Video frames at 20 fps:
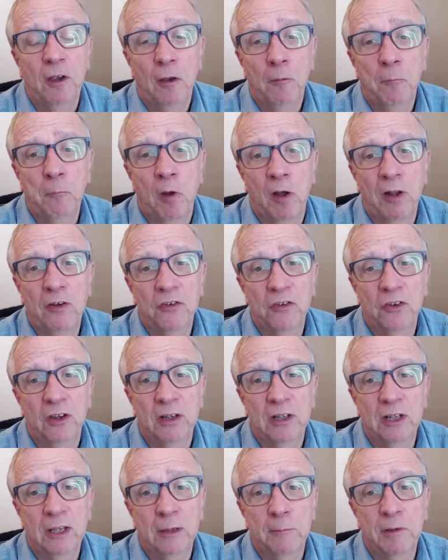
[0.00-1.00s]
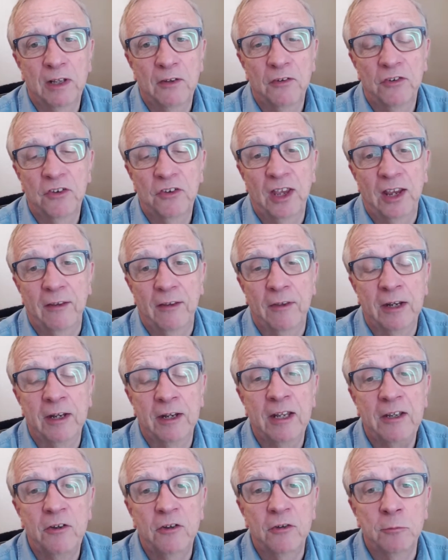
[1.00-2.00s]
might suddenly get a bit sick and they
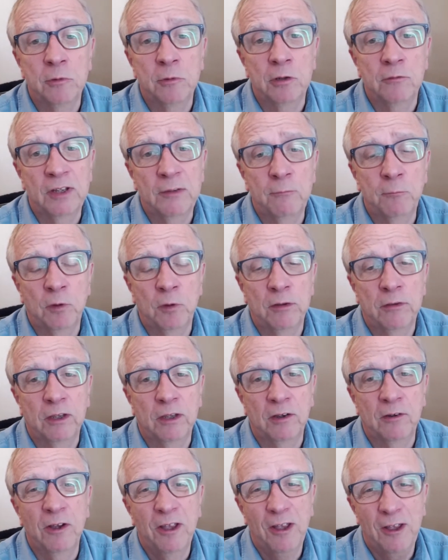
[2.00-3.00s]
need to move in with you,